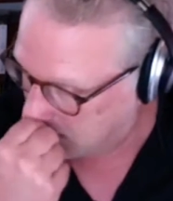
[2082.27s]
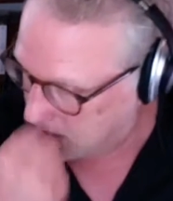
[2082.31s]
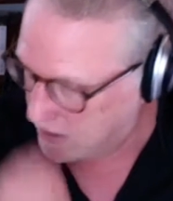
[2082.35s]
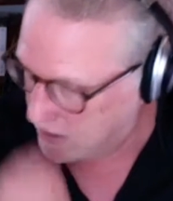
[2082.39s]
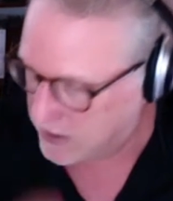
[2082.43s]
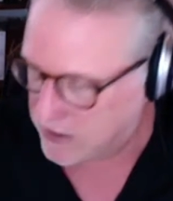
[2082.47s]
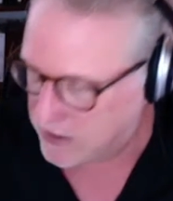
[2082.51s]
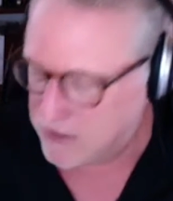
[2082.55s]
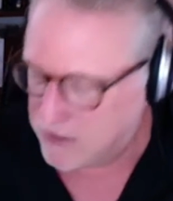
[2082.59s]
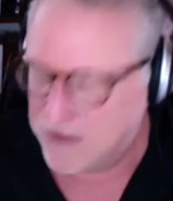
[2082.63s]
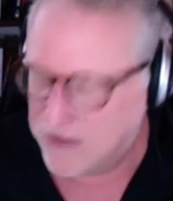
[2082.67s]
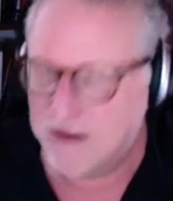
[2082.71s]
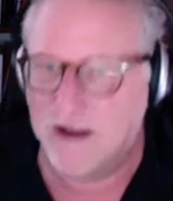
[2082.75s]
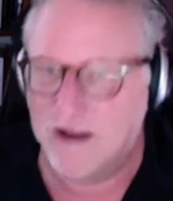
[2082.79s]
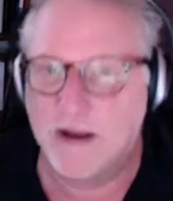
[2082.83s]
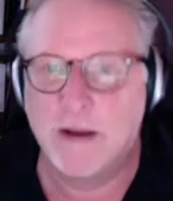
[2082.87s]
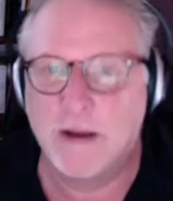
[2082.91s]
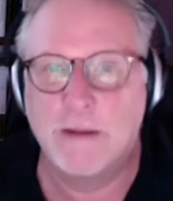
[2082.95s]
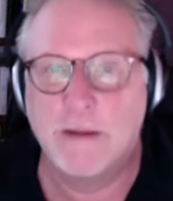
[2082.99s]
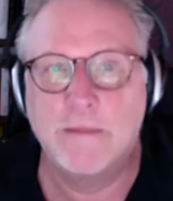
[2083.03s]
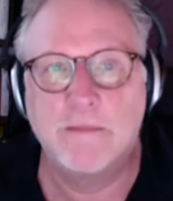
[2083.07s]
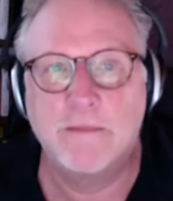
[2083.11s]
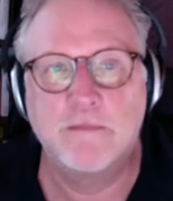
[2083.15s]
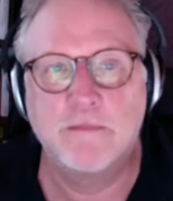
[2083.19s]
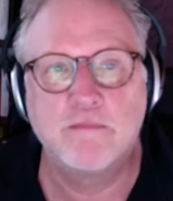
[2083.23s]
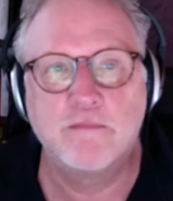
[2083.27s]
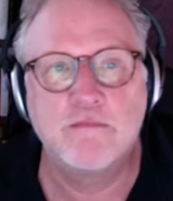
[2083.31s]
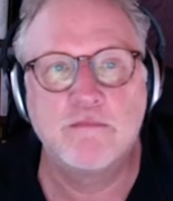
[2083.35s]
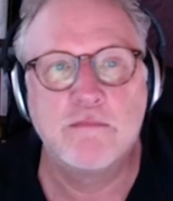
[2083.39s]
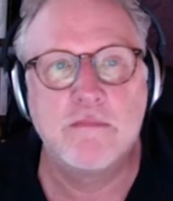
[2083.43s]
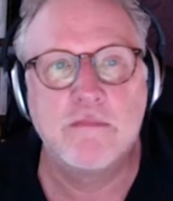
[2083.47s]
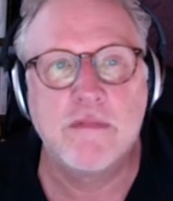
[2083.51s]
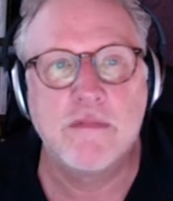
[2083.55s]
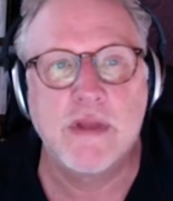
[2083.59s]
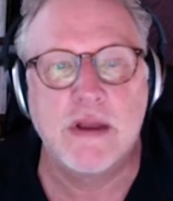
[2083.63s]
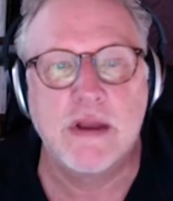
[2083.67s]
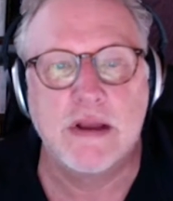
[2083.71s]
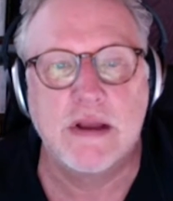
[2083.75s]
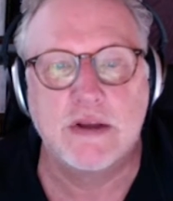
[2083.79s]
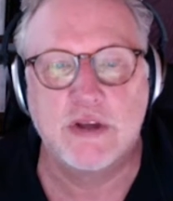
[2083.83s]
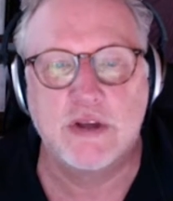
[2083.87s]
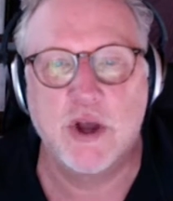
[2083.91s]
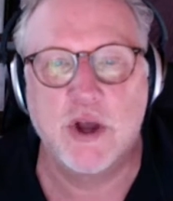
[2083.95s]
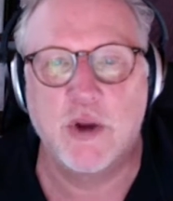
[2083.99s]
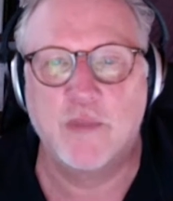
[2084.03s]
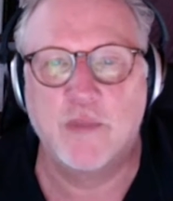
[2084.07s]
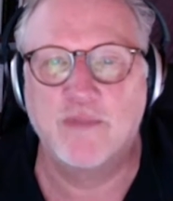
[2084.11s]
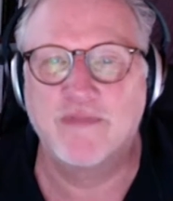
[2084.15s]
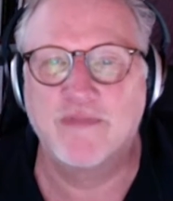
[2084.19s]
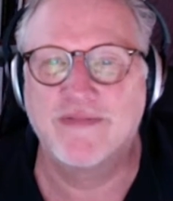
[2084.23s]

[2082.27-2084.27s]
And so